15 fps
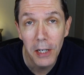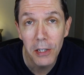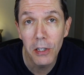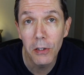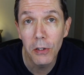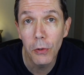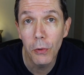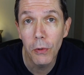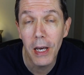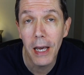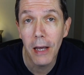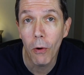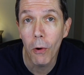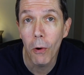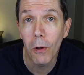to do
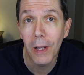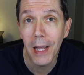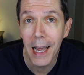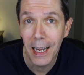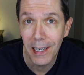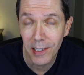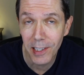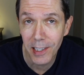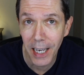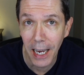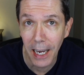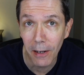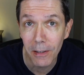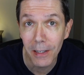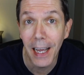that all at
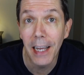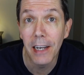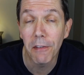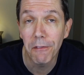scale and